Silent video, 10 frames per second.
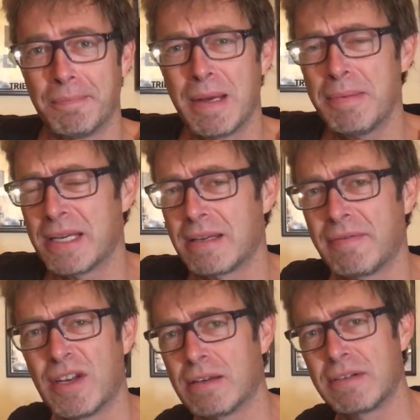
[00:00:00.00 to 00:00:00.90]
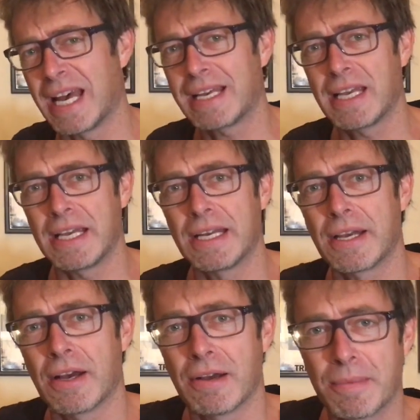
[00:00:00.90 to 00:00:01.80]
maybe even a decade
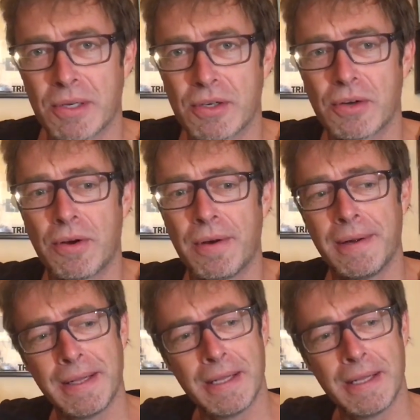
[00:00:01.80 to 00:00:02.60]
ago, I'm not sure.